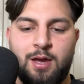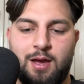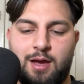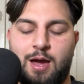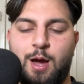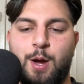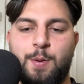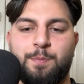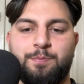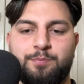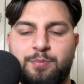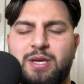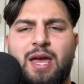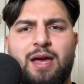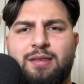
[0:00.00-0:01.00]
But
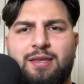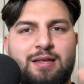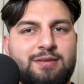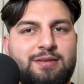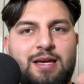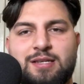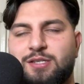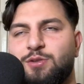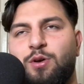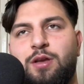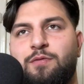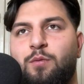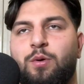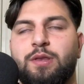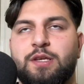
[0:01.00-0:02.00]
yeah, that's not
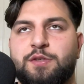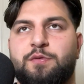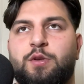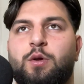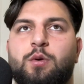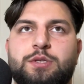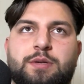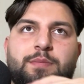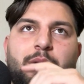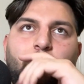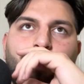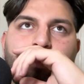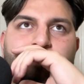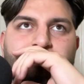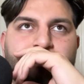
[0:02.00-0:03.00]
even what this video is
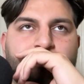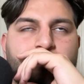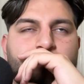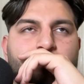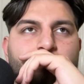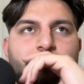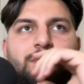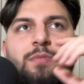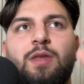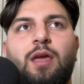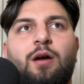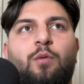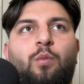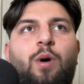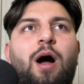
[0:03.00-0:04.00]
about.
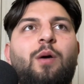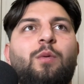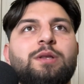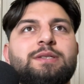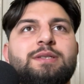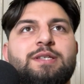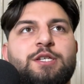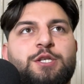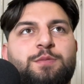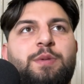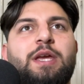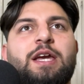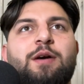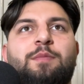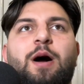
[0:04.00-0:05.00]
What I wanted to
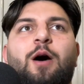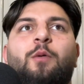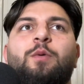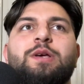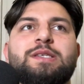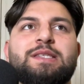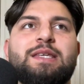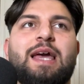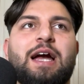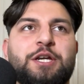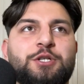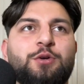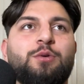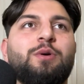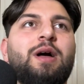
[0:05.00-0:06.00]
speak about was the
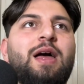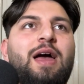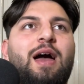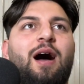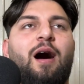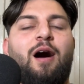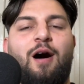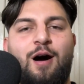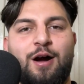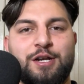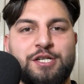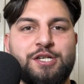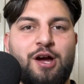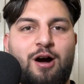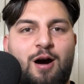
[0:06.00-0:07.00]
actual
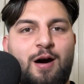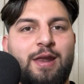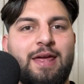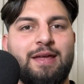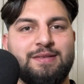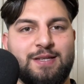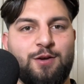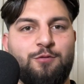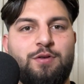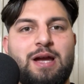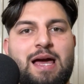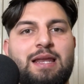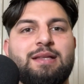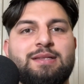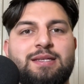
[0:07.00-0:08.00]
harsh, hard-hitting
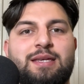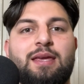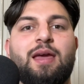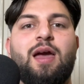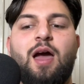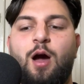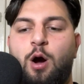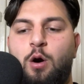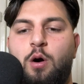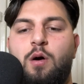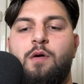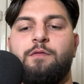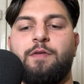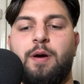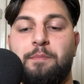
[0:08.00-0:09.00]
reality
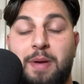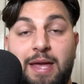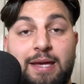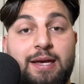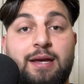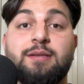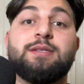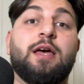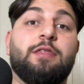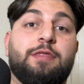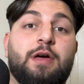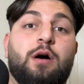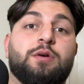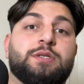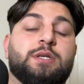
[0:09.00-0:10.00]
of making
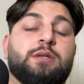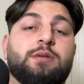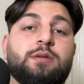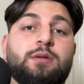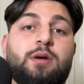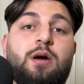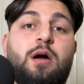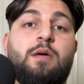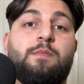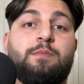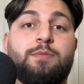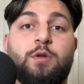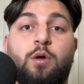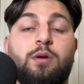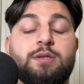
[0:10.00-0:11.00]

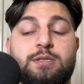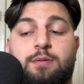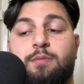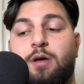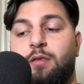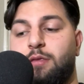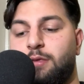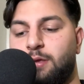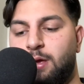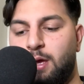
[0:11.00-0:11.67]
$10,000 a month.